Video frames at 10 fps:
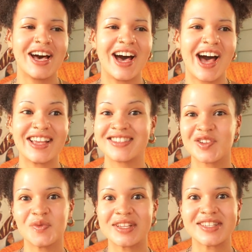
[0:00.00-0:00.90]
I
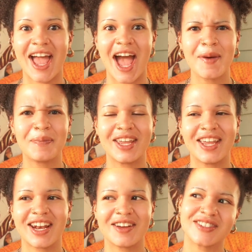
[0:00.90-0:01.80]
still wasn't happy.
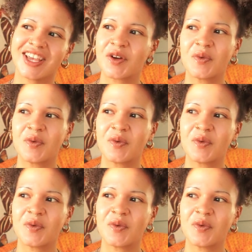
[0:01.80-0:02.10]
And I was like,